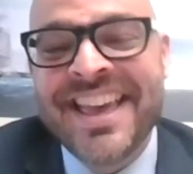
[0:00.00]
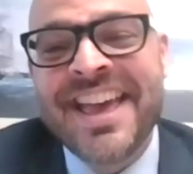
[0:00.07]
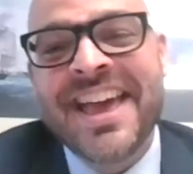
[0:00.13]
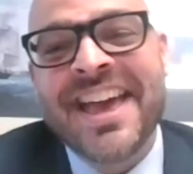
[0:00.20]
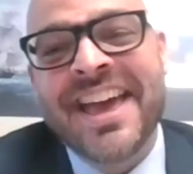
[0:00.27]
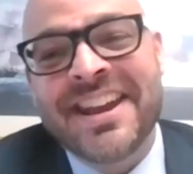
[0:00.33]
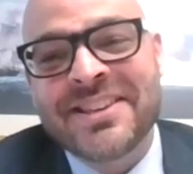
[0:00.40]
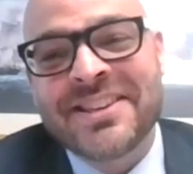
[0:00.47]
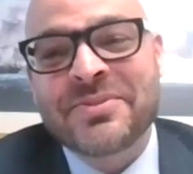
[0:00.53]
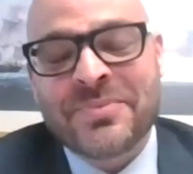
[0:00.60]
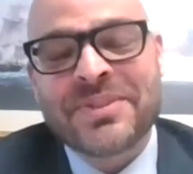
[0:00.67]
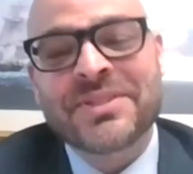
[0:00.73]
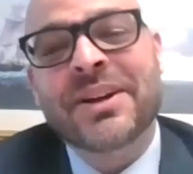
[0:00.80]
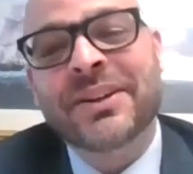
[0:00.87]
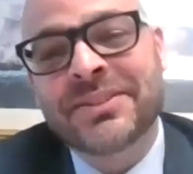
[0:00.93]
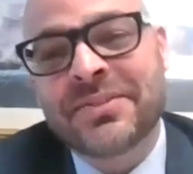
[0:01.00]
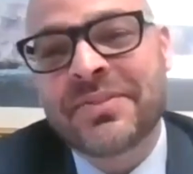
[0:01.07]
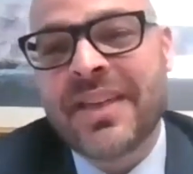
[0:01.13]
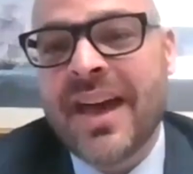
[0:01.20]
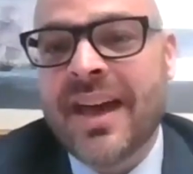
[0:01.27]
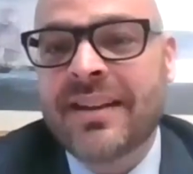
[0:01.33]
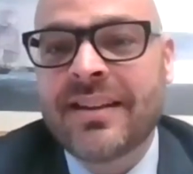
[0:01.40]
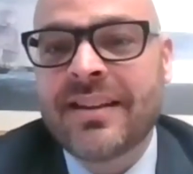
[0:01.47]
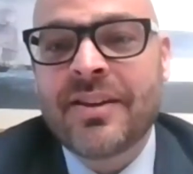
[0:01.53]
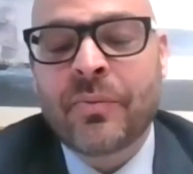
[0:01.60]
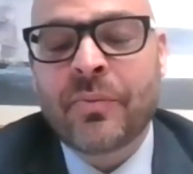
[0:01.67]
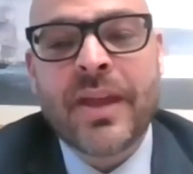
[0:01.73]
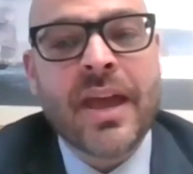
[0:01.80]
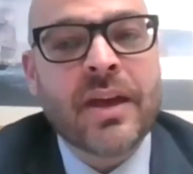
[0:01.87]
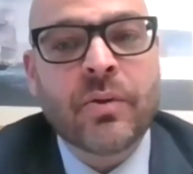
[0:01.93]
And as a result of that,
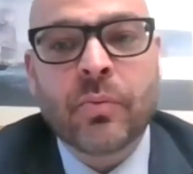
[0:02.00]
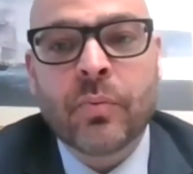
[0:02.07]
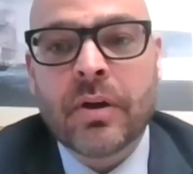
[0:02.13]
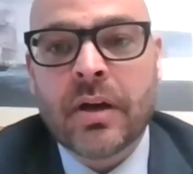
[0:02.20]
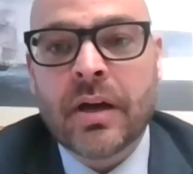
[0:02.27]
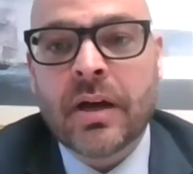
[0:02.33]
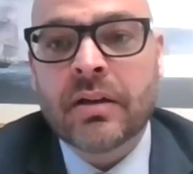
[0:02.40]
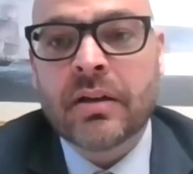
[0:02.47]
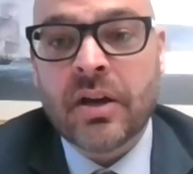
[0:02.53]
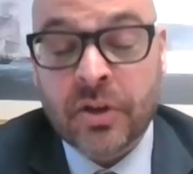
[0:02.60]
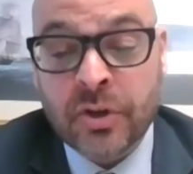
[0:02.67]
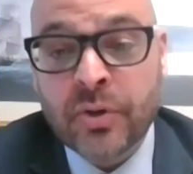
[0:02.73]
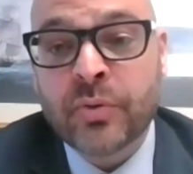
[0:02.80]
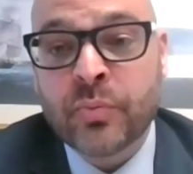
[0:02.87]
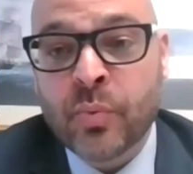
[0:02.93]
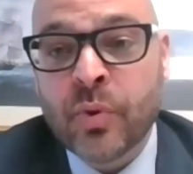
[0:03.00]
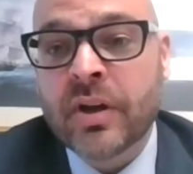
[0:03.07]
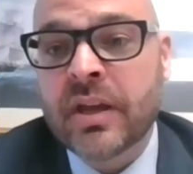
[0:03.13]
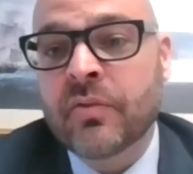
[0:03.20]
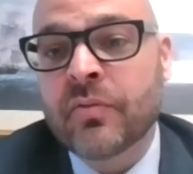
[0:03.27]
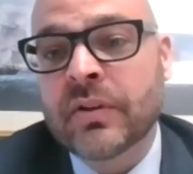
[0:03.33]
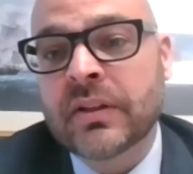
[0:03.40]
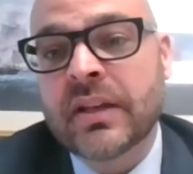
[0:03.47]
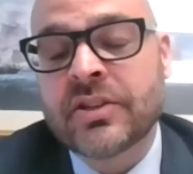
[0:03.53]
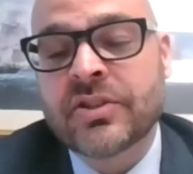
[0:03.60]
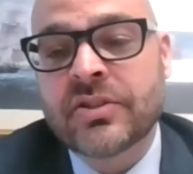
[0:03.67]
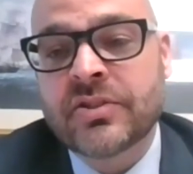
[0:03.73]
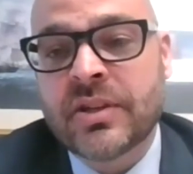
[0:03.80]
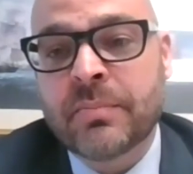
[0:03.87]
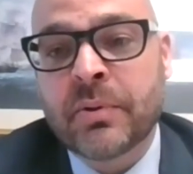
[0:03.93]
we had a good working
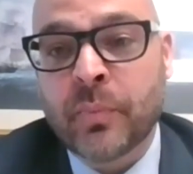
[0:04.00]
relationship,